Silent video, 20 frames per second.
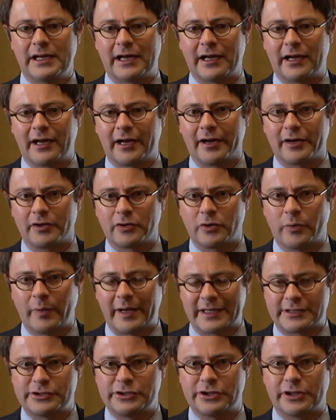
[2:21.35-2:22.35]
uh,
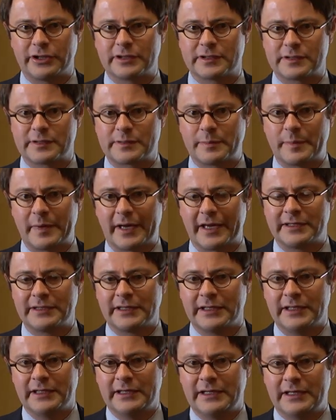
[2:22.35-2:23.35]
questions, but
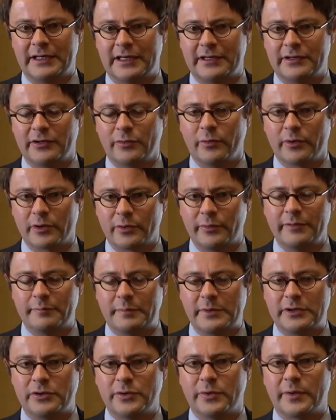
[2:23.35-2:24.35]
in the work we've
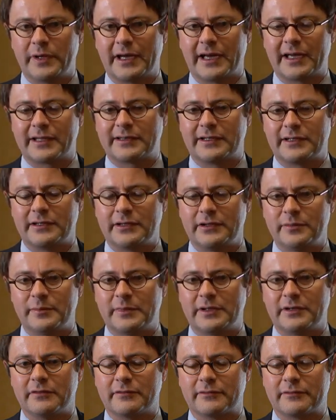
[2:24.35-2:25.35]
been doing at the
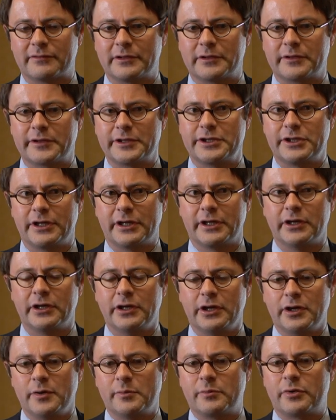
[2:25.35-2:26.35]
Human Flourishing
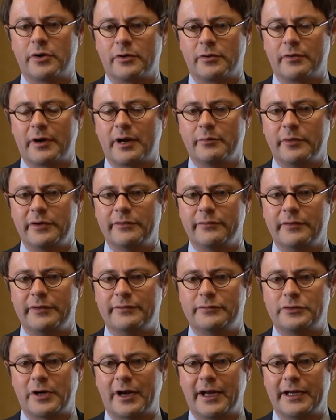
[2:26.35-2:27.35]
Program, we've,
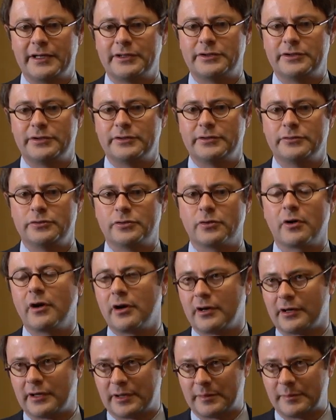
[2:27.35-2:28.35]
we've tried to
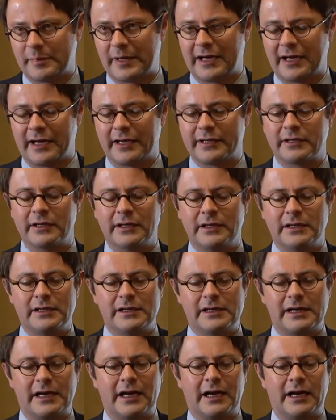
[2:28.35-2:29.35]
draw upon
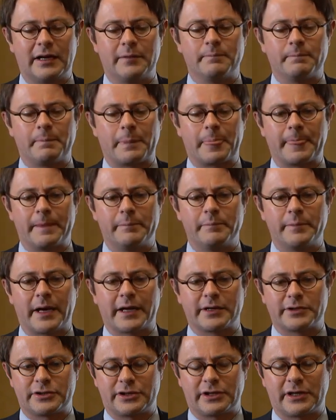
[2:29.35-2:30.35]
um,
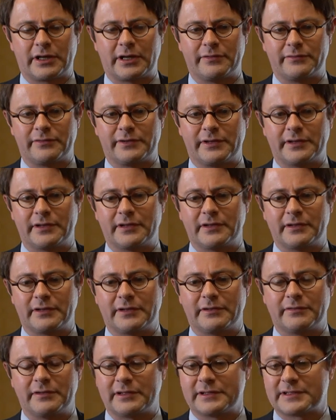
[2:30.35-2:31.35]
much of the,
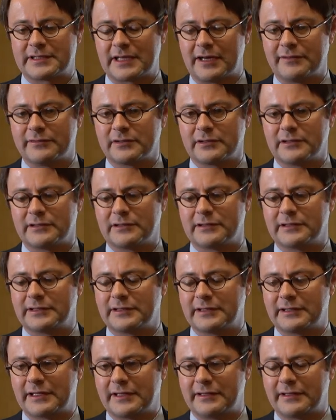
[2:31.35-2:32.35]
the philosophical
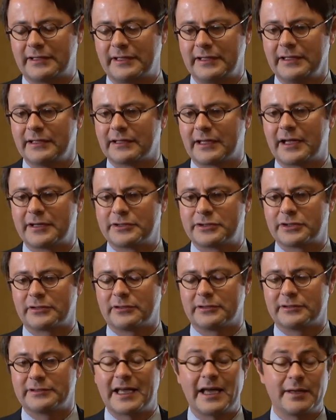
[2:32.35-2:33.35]
and, and,
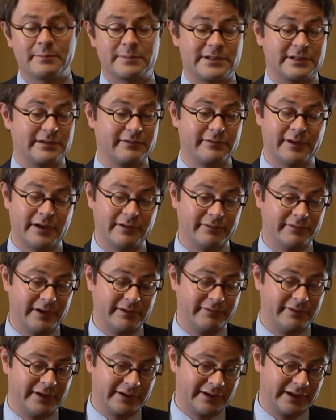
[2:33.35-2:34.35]
theological depths of, of,
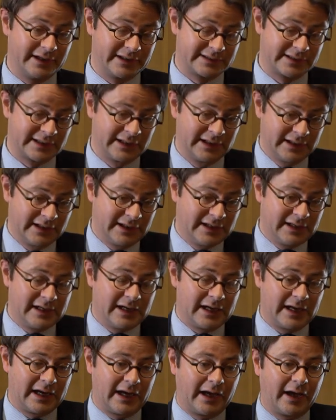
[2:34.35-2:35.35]
of various
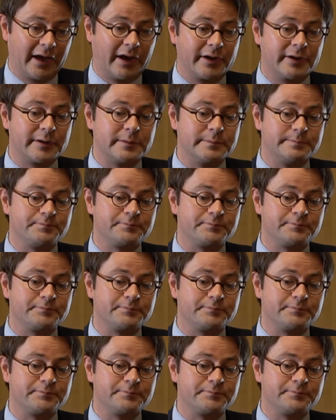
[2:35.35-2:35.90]
uh,